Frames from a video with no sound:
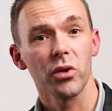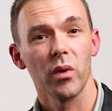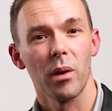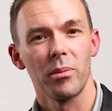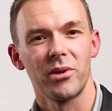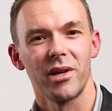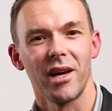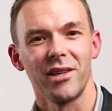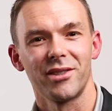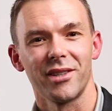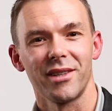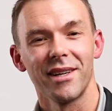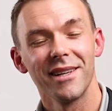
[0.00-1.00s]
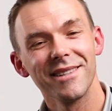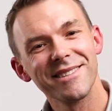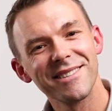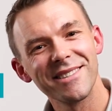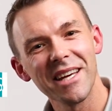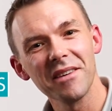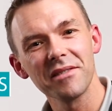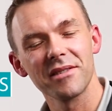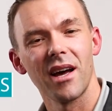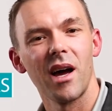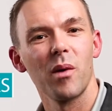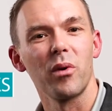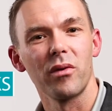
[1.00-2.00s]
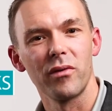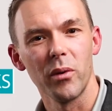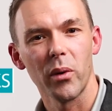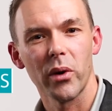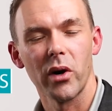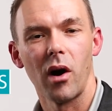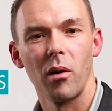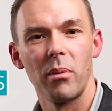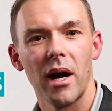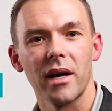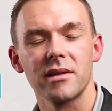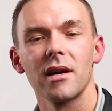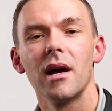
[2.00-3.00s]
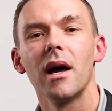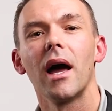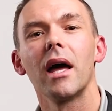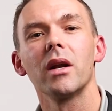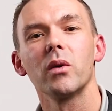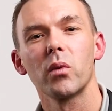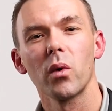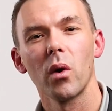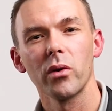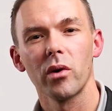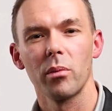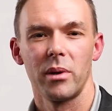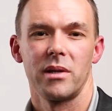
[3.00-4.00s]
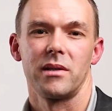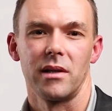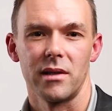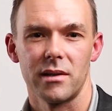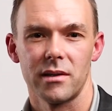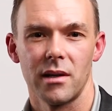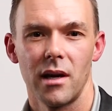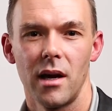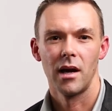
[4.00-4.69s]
your reputation, save time with fewer callbacks, and grow your business.